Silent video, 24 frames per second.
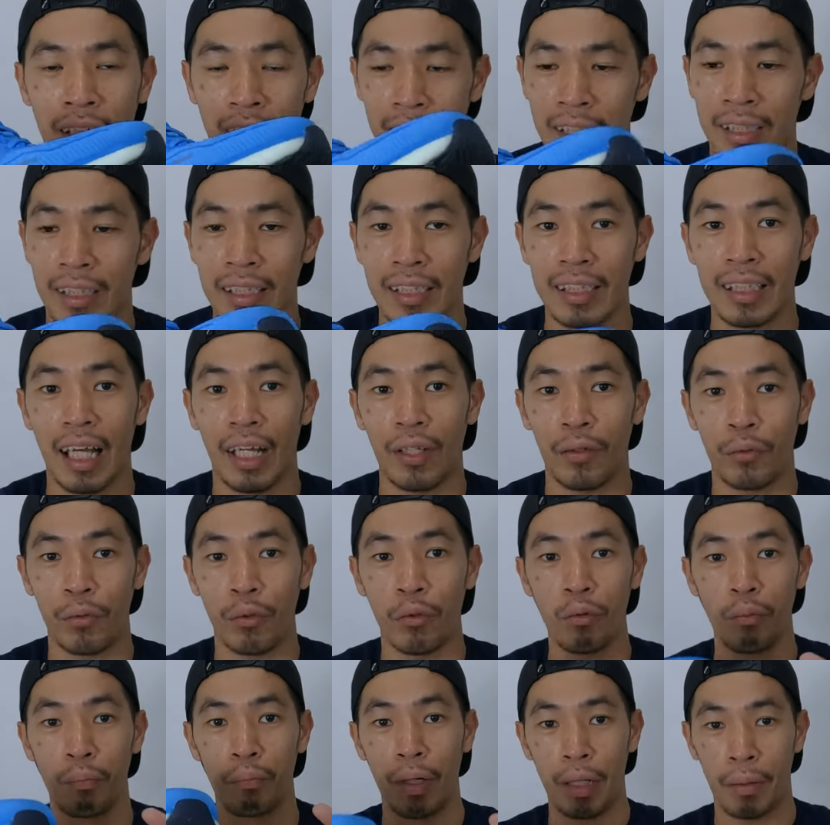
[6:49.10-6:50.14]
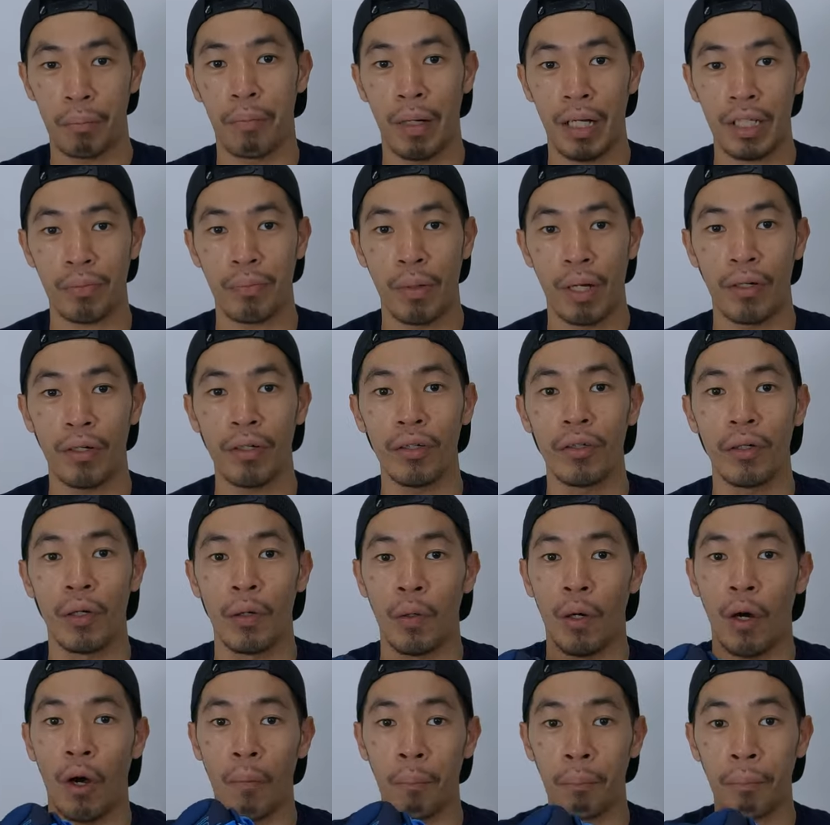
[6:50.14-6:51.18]
It's just like two big
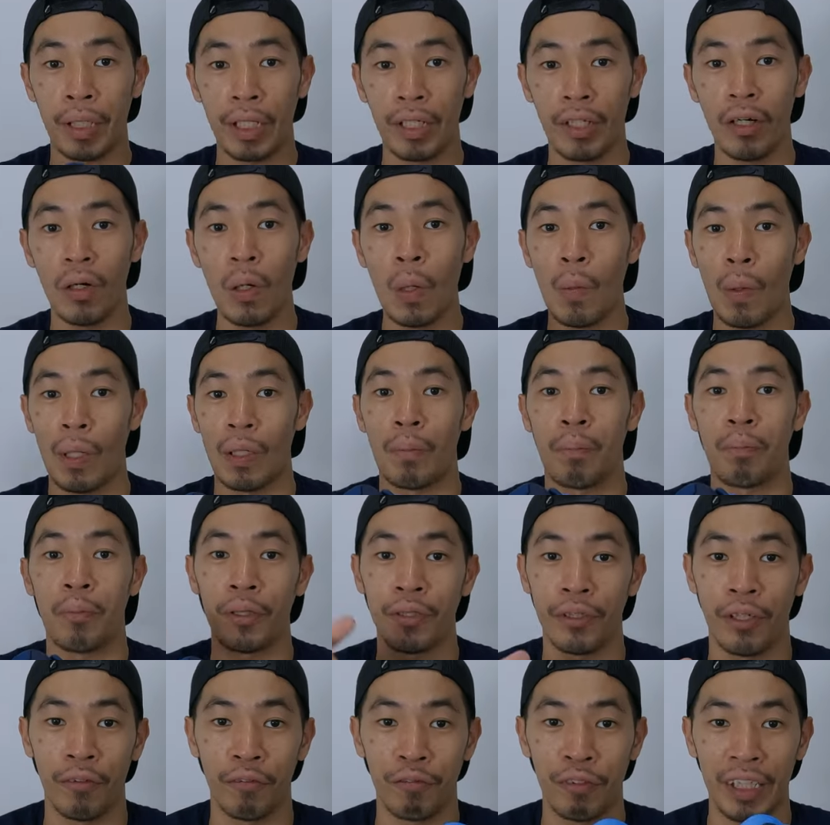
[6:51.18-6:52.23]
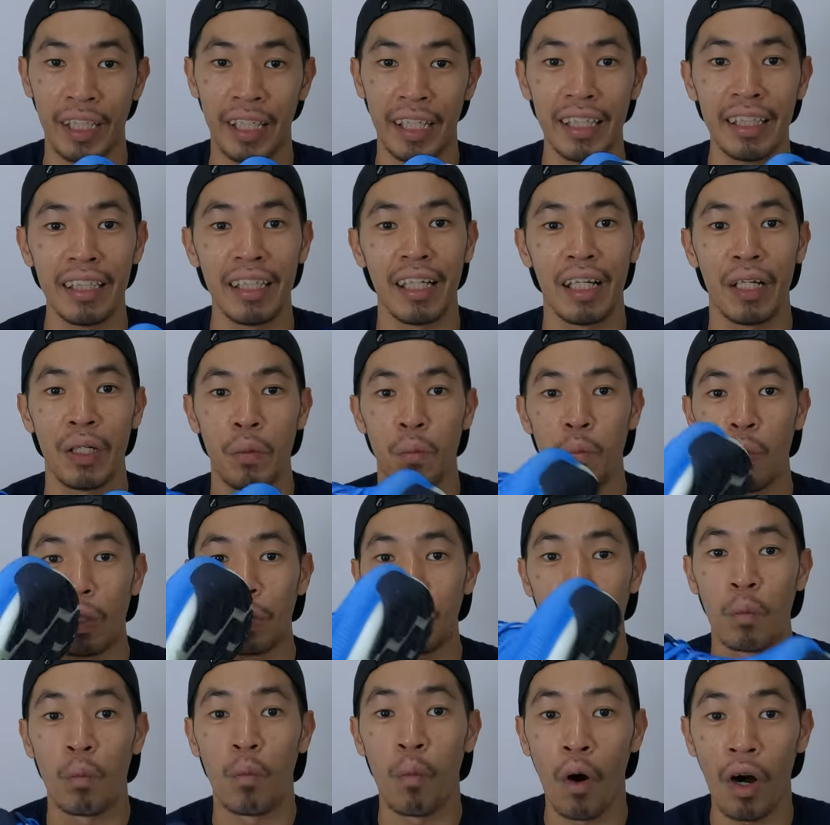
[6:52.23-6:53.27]
marshmallow or pillow when you put your feet in, when
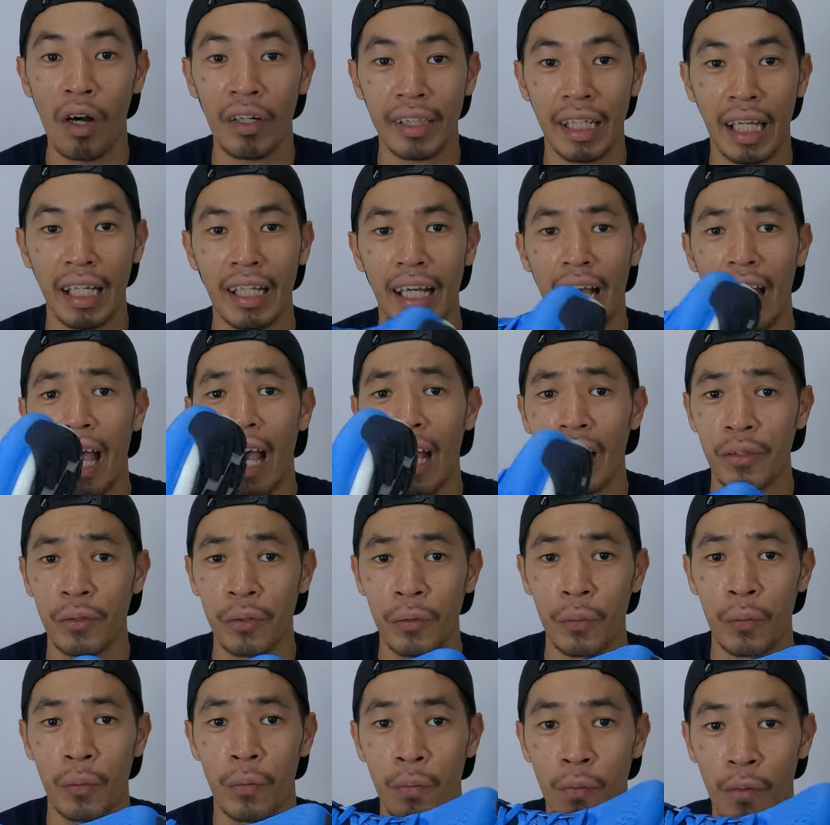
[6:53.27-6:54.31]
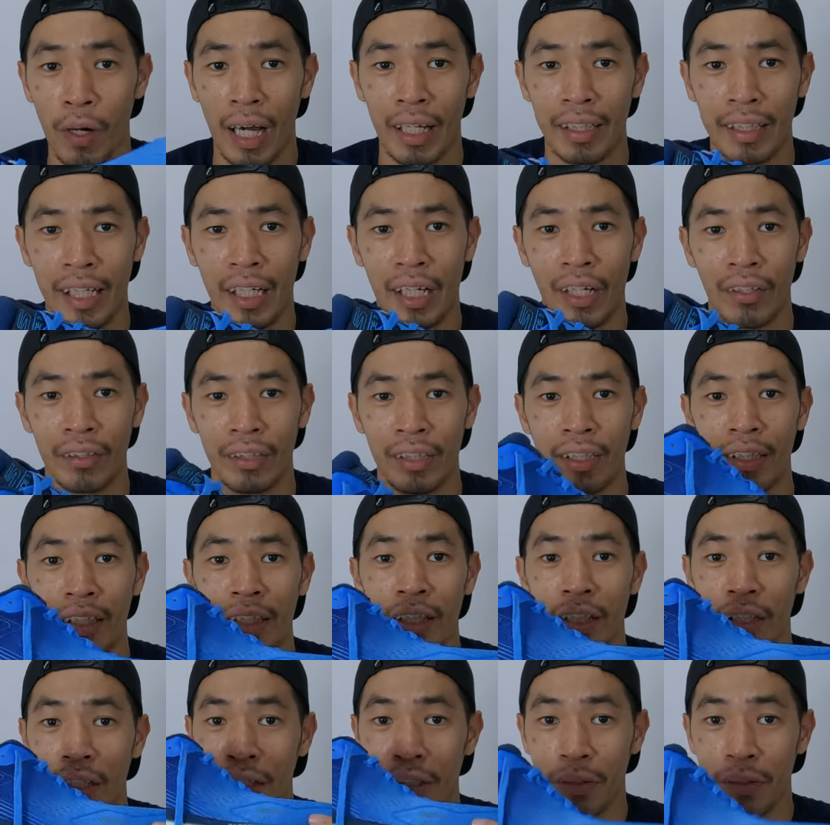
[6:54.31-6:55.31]
you're walking and you're running on it.